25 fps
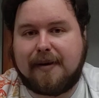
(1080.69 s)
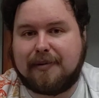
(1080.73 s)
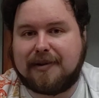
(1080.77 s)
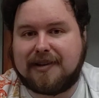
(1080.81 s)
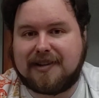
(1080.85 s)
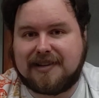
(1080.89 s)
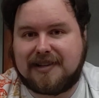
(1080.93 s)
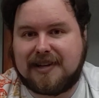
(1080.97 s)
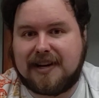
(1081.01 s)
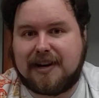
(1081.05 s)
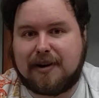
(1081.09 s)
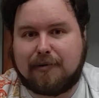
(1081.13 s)

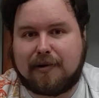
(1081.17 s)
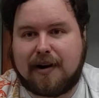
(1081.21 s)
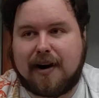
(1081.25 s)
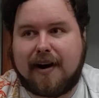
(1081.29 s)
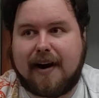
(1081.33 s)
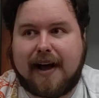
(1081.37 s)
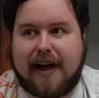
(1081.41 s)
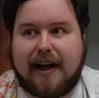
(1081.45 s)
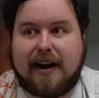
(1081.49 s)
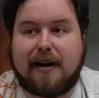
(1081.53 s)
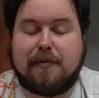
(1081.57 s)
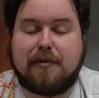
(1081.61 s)
able to secret
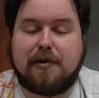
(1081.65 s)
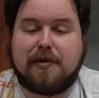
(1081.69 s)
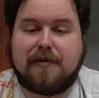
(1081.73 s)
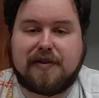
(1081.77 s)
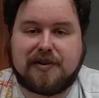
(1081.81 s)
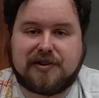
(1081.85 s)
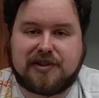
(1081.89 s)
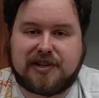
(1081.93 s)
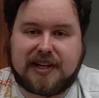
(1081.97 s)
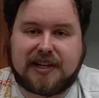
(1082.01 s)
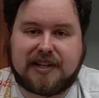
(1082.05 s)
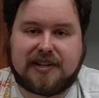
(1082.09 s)
rare and remove
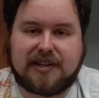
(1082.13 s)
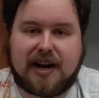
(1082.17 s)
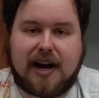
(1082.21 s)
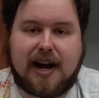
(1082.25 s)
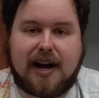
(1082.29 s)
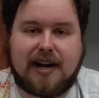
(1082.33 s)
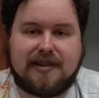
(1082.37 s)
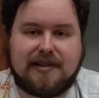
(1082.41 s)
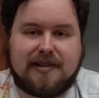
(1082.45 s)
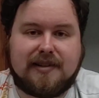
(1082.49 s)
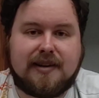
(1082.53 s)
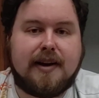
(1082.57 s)
your 6
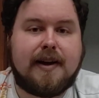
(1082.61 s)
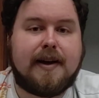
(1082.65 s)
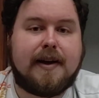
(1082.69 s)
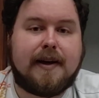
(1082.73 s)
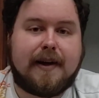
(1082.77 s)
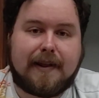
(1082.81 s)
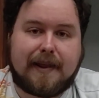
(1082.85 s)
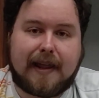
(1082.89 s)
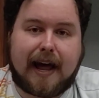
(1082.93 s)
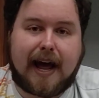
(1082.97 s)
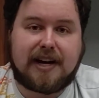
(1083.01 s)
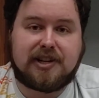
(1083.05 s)
cost
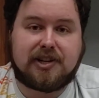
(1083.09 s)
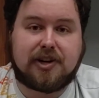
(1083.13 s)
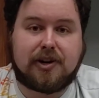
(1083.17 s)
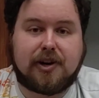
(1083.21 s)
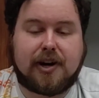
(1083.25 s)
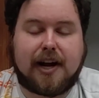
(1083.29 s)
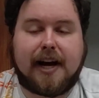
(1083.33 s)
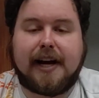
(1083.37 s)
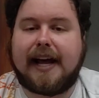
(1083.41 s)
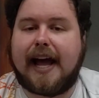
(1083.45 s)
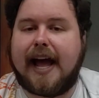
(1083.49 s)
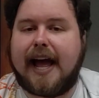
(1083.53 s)
that
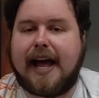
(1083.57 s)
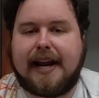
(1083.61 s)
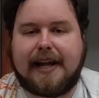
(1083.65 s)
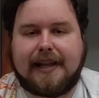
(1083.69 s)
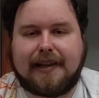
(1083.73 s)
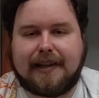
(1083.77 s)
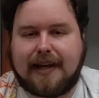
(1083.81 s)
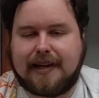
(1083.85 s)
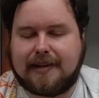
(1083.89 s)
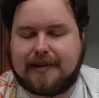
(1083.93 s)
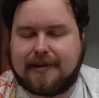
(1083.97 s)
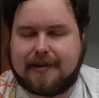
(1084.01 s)
turn again,
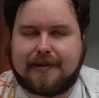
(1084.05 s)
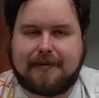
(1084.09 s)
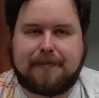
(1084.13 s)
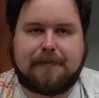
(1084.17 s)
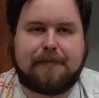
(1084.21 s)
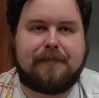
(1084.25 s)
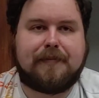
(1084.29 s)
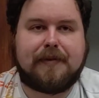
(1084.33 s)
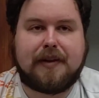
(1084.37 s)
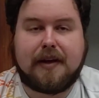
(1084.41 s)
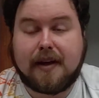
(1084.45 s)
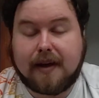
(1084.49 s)
unless,
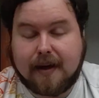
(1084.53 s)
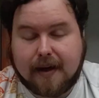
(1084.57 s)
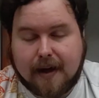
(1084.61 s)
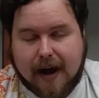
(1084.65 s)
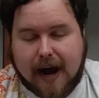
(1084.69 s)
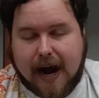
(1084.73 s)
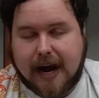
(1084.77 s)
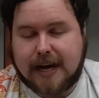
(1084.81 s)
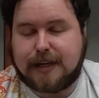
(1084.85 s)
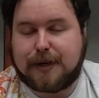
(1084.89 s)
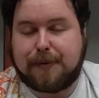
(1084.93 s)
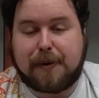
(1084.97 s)

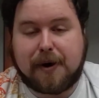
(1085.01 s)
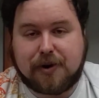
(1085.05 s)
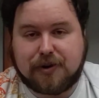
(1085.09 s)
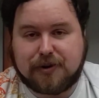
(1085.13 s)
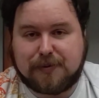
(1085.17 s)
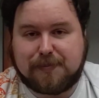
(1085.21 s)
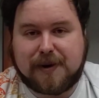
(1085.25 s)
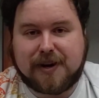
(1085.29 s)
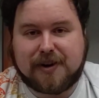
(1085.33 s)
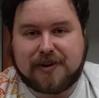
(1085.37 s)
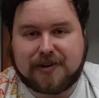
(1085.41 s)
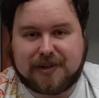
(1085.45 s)
I
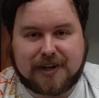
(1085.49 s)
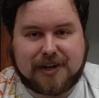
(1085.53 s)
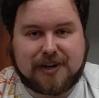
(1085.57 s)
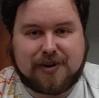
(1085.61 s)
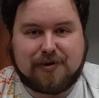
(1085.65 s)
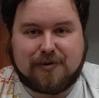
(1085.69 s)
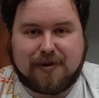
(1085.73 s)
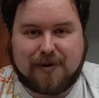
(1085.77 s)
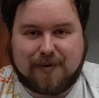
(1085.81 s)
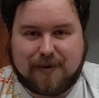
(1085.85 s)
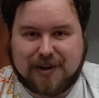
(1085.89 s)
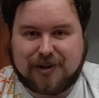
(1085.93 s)
suppose, Beers can
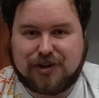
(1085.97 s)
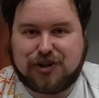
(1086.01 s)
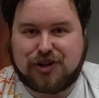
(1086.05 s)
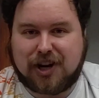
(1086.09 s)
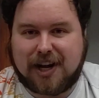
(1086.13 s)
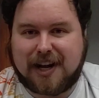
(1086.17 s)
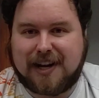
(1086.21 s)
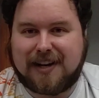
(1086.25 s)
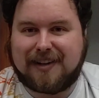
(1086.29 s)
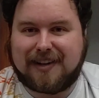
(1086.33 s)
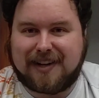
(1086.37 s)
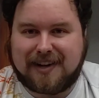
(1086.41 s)
do it with
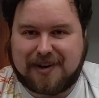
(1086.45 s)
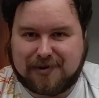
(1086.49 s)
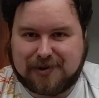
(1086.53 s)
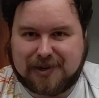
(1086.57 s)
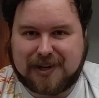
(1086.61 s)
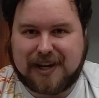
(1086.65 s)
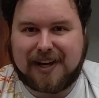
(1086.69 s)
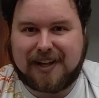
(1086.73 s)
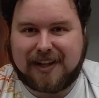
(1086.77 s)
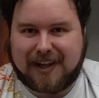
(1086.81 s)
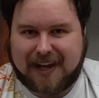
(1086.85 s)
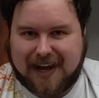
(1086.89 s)
Shin, Leader
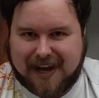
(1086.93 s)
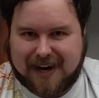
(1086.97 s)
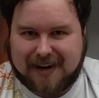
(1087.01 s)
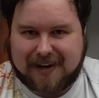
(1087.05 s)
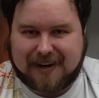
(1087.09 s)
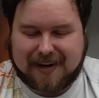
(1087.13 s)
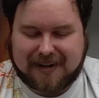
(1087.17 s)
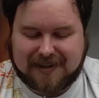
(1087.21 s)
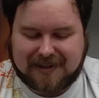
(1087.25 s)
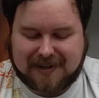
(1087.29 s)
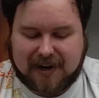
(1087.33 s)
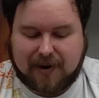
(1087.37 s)
Skill,
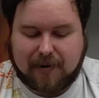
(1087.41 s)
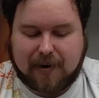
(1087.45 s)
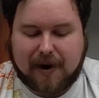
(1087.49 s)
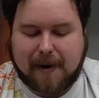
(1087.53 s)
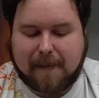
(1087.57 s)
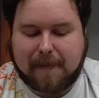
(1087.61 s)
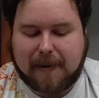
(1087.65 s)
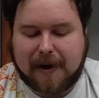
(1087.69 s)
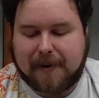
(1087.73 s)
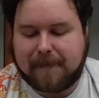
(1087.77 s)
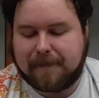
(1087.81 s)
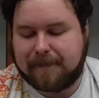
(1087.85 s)
and Secret
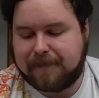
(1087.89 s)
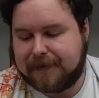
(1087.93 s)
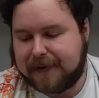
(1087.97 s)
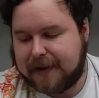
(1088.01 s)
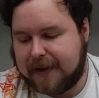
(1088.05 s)
Rare.